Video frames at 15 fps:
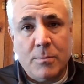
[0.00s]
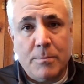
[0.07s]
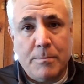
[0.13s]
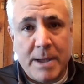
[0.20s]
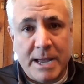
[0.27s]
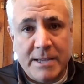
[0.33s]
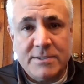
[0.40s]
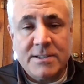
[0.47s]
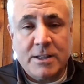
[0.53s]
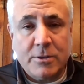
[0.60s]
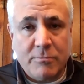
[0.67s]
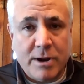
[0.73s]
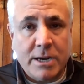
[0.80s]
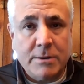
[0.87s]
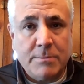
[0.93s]
based on the
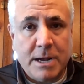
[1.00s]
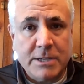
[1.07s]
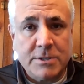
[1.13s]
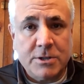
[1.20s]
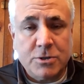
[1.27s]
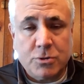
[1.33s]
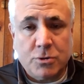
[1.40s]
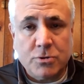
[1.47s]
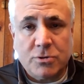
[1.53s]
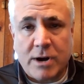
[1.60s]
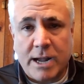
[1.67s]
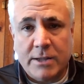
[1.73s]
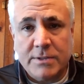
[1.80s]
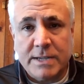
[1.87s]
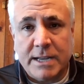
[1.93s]
randomized controlled
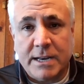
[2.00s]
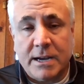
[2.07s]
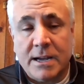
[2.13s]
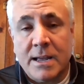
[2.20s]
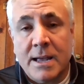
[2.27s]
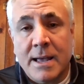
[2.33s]
trial data,